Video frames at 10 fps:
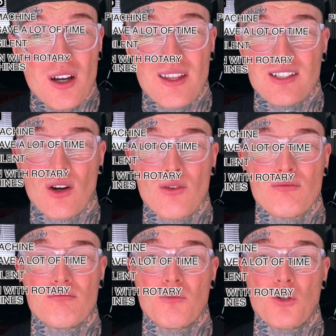They
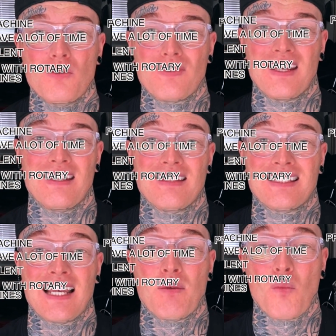don't move in the
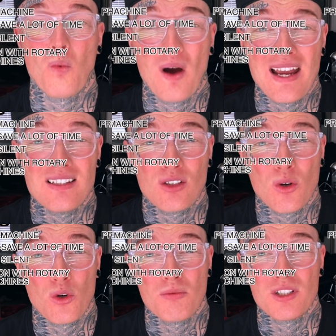same way as a
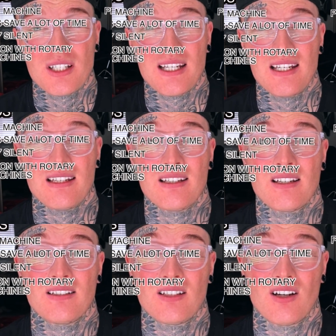coil machine
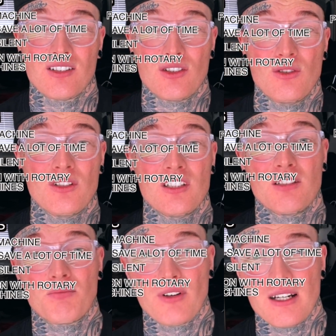does, using
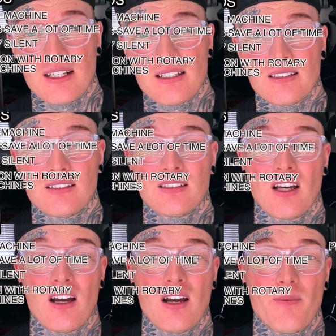springs.
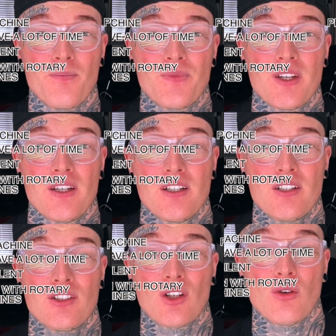
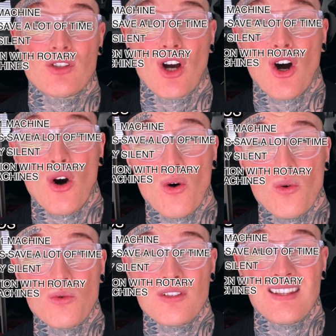So to
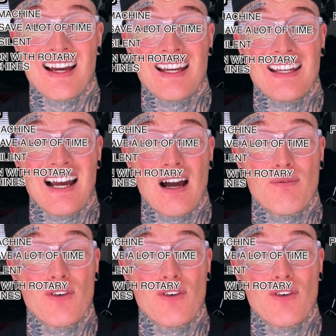hold, they have